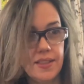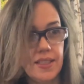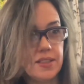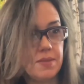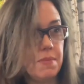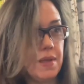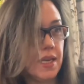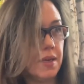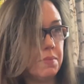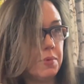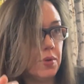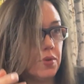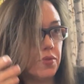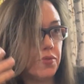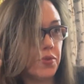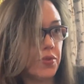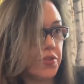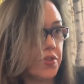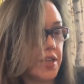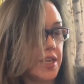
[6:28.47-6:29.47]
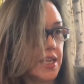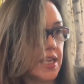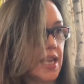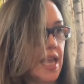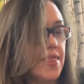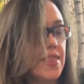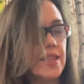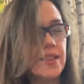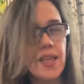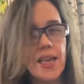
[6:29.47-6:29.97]
Let's make a beautiful thing.
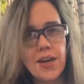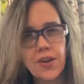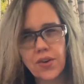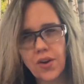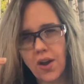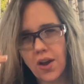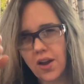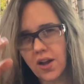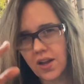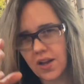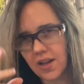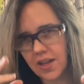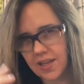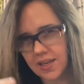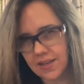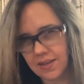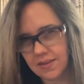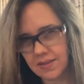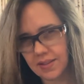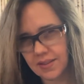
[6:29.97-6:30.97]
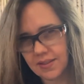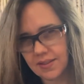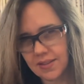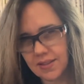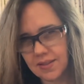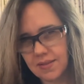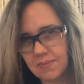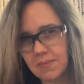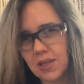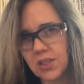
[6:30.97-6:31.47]
And then later on,
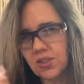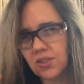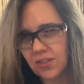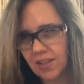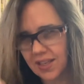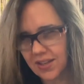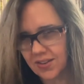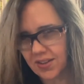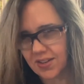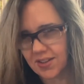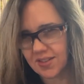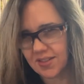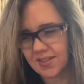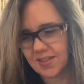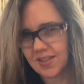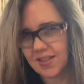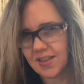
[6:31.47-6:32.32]
much later,